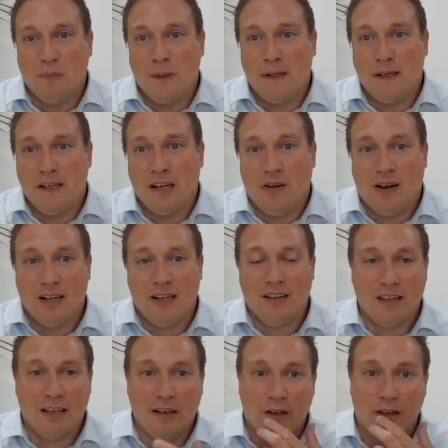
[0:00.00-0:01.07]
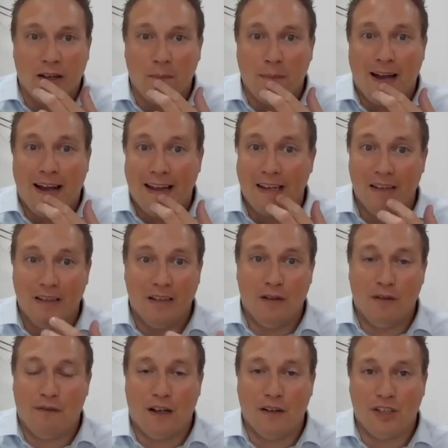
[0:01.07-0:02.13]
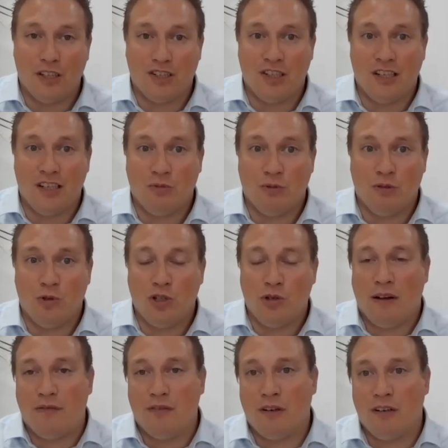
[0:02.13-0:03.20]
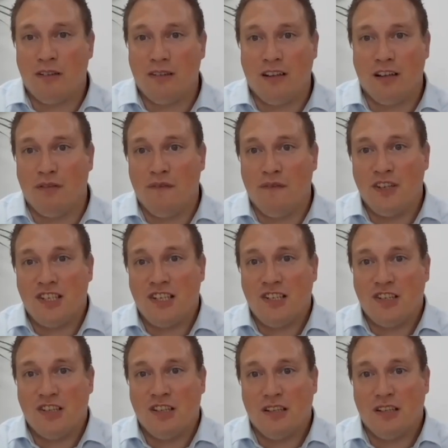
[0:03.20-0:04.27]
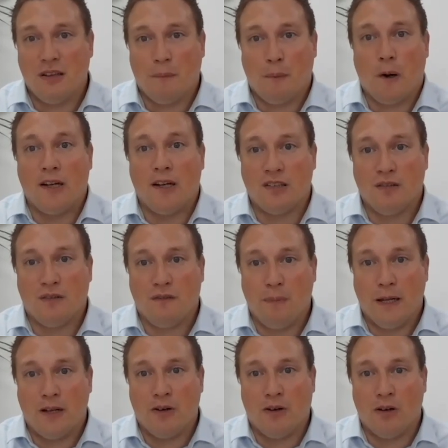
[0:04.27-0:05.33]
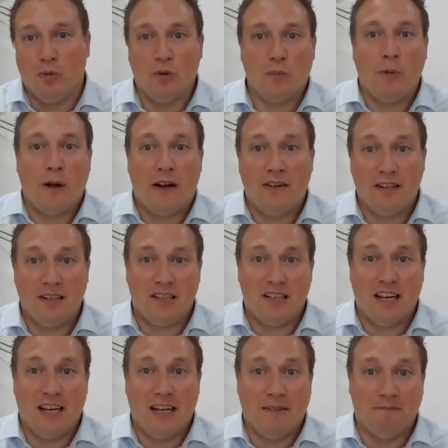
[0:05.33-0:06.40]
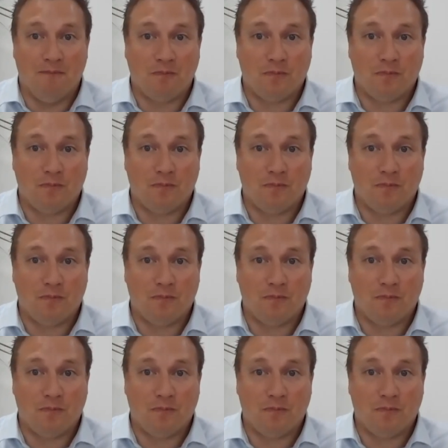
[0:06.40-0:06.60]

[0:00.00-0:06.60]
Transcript: But I think looking back 5-6 years, would you ever have envisaged that the price of Bitcoin would be where it is today?